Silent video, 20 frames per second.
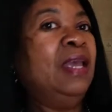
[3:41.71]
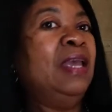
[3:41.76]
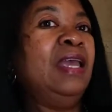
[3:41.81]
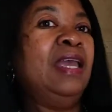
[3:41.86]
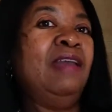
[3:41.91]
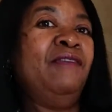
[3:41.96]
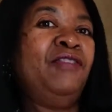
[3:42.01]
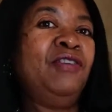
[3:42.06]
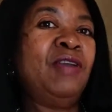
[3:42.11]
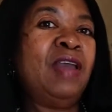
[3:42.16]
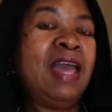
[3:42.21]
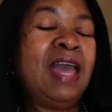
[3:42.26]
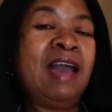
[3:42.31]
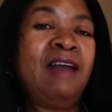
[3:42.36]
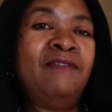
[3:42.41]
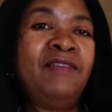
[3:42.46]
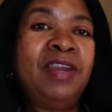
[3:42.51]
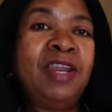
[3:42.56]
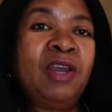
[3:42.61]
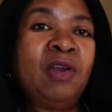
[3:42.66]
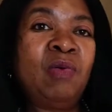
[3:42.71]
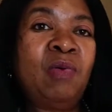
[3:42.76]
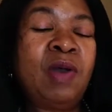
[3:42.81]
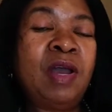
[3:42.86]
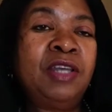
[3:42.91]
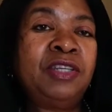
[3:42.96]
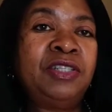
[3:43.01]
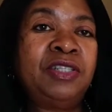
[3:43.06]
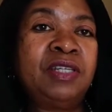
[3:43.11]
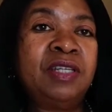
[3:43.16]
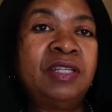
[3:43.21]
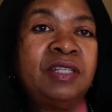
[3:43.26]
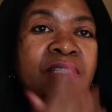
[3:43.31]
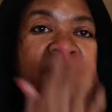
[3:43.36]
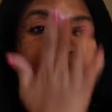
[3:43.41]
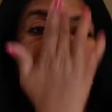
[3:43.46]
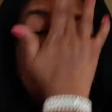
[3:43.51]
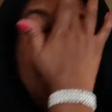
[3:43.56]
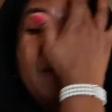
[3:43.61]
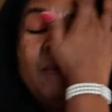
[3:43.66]
If you have any
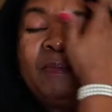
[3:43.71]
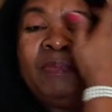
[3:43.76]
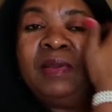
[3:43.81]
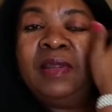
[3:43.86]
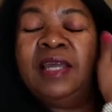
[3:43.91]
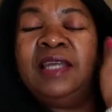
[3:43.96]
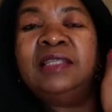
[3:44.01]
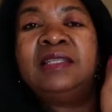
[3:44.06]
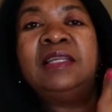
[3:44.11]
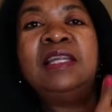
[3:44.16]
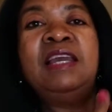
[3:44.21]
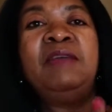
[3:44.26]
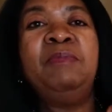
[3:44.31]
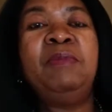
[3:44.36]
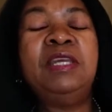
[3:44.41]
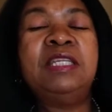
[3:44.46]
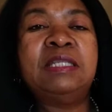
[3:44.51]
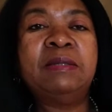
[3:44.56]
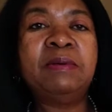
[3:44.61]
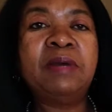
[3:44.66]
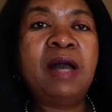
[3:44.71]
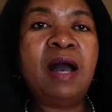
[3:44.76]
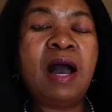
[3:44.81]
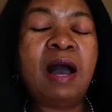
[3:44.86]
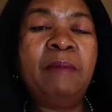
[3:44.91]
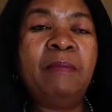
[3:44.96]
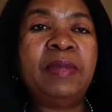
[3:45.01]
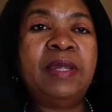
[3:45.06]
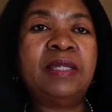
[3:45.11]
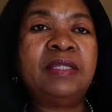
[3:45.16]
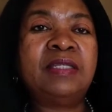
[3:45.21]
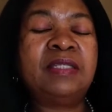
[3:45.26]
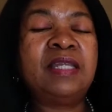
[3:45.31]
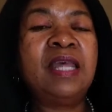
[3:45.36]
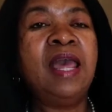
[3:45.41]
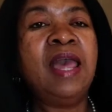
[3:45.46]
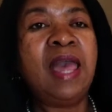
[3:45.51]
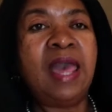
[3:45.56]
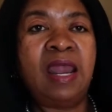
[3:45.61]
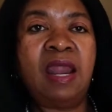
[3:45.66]
questions, please leave me some comments.
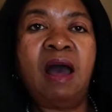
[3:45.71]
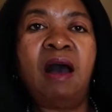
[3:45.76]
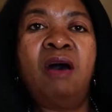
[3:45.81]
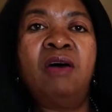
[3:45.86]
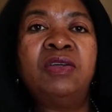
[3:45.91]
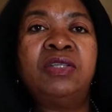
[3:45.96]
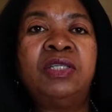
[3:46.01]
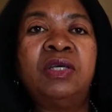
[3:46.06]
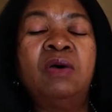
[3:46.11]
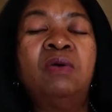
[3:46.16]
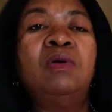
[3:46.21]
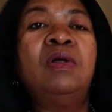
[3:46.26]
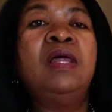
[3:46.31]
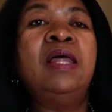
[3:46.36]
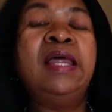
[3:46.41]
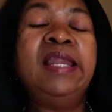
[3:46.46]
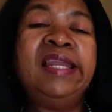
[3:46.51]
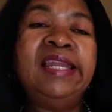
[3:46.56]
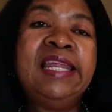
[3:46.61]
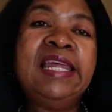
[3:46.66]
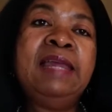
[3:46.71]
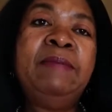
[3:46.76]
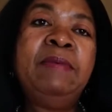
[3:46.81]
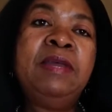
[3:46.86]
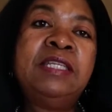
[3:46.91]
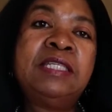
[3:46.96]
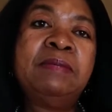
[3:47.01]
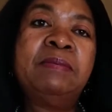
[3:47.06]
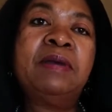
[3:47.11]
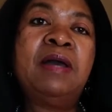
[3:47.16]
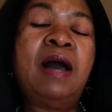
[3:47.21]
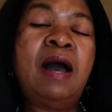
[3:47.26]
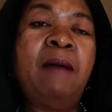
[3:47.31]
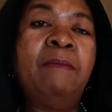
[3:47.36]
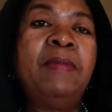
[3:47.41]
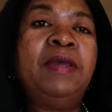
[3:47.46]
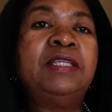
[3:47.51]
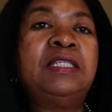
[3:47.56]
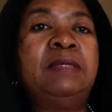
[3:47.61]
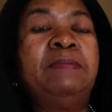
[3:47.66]
And also, leave me some
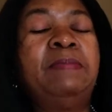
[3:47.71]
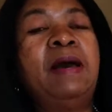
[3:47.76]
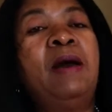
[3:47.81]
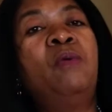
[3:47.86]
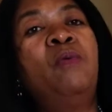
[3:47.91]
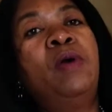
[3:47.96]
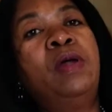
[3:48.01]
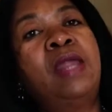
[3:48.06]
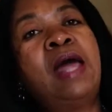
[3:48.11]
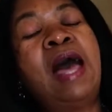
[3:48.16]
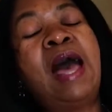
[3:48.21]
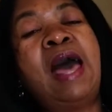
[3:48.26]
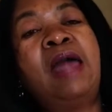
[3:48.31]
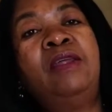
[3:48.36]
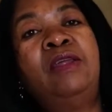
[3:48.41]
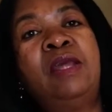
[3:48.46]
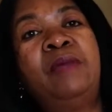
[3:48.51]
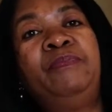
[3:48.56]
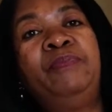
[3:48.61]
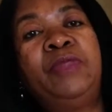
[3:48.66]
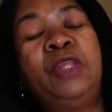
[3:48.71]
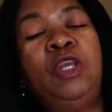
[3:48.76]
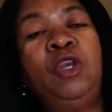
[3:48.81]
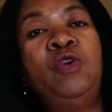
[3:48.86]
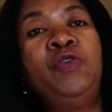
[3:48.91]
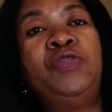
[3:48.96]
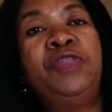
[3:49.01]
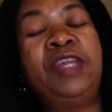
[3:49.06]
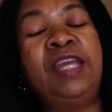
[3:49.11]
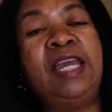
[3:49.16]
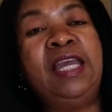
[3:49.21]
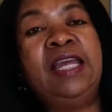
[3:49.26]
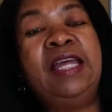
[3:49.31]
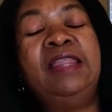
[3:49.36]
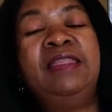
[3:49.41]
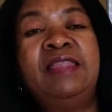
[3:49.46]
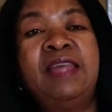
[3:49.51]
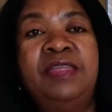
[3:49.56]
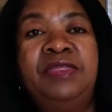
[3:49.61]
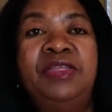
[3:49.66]
comments about how you think
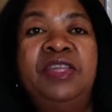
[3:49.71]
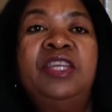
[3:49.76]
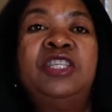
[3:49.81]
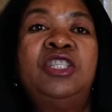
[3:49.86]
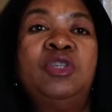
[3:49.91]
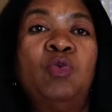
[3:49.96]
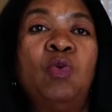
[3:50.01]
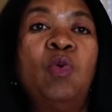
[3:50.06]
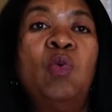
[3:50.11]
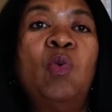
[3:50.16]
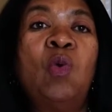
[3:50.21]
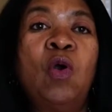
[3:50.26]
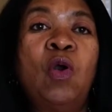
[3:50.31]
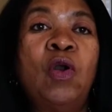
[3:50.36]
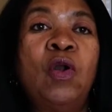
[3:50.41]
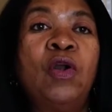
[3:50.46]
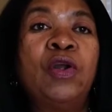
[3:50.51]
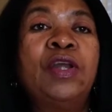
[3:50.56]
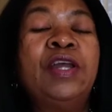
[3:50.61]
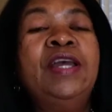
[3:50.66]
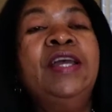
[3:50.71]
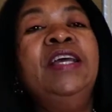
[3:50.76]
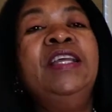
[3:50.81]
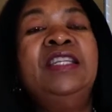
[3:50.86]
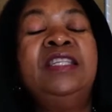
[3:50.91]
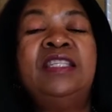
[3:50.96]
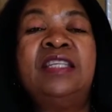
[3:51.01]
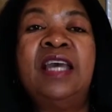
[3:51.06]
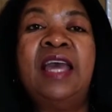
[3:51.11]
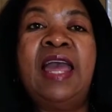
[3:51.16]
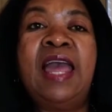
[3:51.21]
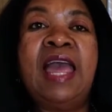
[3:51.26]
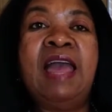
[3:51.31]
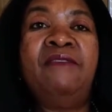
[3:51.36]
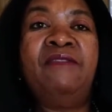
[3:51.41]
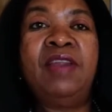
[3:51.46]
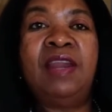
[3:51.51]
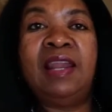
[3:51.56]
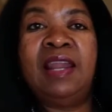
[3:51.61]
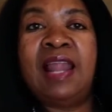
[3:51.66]
that this will work to have
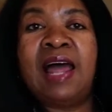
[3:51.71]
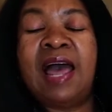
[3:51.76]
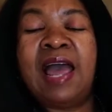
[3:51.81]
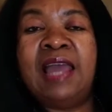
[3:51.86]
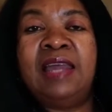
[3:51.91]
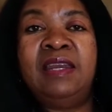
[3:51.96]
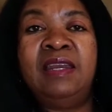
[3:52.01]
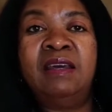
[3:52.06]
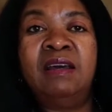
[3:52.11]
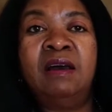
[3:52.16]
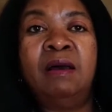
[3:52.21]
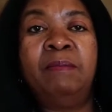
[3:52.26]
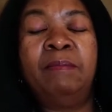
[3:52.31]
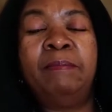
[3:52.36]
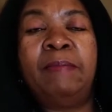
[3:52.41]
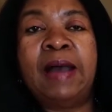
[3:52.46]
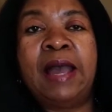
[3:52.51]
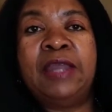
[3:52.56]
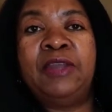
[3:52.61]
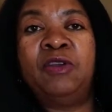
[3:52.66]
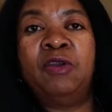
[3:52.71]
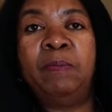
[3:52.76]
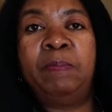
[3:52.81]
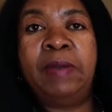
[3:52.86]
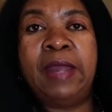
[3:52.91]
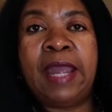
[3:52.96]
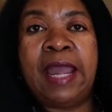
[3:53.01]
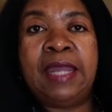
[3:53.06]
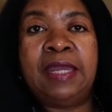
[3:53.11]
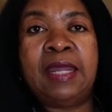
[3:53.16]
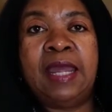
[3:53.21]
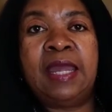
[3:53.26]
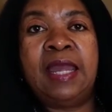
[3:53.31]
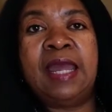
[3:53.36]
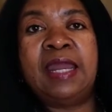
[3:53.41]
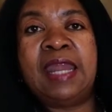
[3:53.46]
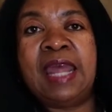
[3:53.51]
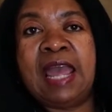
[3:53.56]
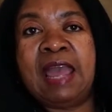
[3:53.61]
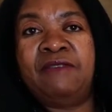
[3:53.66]
it lined up by your payday
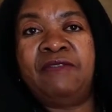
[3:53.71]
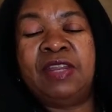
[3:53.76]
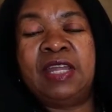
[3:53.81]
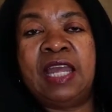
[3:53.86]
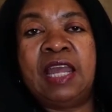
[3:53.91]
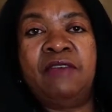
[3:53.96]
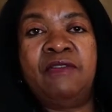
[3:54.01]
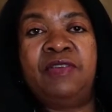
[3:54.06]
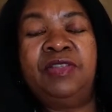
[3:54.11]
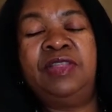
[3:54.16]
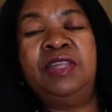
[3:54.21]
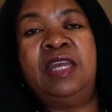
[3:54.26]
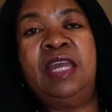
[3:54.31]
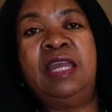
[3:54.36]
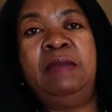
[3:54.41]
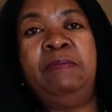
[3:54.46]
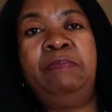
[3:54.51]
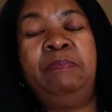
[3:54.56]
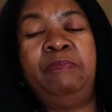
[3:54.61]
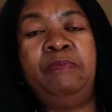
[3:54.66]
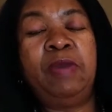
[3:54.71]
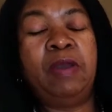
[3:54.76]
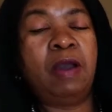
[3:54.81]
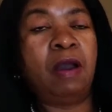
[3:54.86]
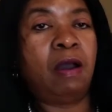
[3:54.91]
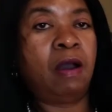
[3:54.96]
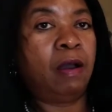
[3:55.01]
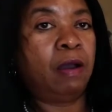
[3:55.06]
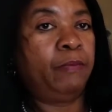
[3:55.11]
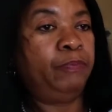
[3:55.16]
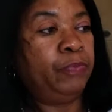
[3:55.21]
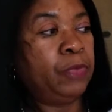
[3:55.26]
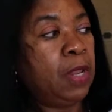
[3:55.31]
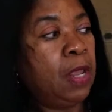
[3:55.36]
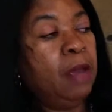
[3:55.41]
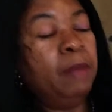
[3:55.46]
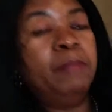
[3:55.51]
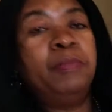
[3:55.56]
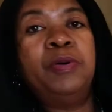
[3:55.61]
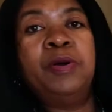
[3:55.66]
and having everything
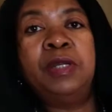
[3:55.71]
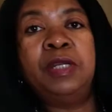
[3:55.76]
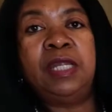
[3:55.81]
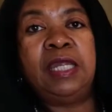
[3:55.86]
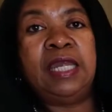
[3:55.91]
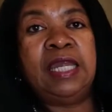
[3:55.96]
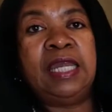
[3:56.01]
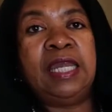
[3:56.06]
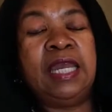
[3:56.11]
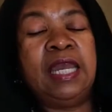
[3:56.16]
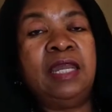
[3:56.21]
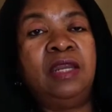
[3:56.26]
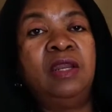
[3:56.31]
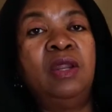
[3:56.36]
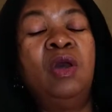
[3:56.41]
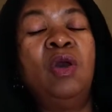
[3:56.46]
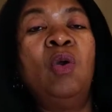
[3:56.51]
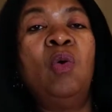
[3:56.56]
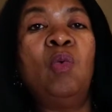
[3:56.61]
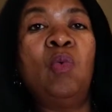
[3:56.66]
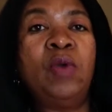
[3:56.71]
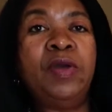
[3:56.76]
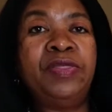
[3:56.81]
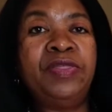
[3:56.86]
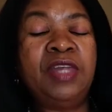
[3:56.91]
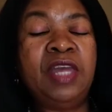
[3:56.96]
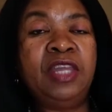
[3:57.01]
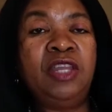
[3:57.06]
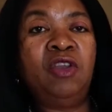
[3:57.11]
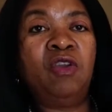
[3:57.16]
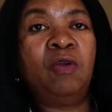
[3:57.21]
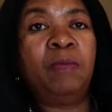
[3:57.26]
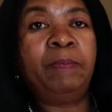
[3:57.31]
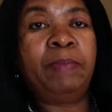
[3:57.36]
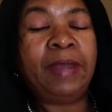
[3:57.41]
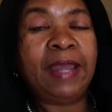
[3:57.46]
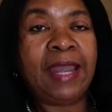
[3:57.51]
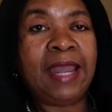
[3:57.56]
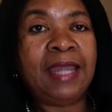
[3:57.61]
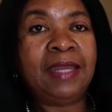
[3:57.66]
put in within your
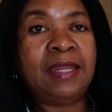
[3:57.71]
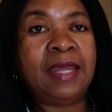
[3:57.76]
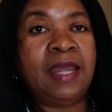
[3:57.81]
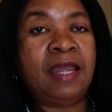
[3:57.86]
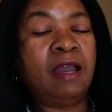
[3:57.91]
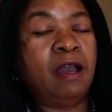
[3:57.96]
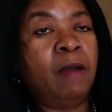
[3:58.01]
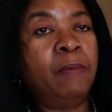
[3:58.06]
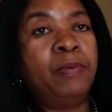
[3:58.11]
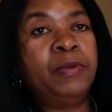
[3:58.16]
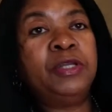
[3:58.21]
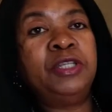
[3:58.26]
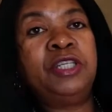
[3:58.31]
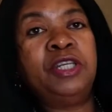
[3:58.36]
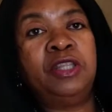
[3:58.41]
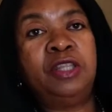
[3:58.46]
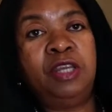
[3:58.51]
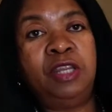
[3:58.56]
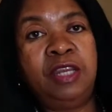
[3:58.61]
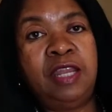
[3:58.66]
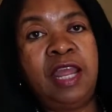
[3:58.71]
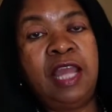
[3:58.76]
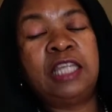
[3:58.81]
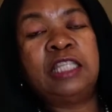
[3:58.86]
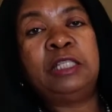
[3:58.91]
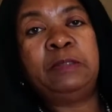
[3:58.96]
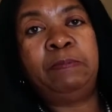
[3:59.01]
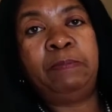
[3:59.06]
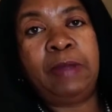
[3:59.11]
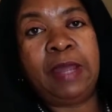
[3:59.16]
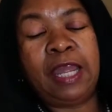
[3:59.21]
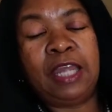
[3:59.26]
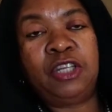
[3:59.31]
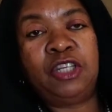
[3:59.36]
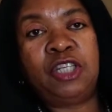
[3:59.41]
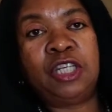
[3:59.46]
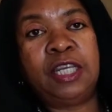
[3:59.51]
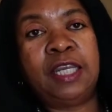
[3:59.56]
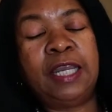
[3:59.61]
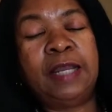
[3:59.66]
payday up until the next
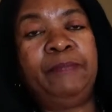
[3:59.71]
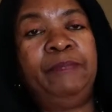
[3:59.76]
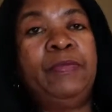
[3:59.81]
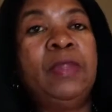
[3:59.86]
paycheck.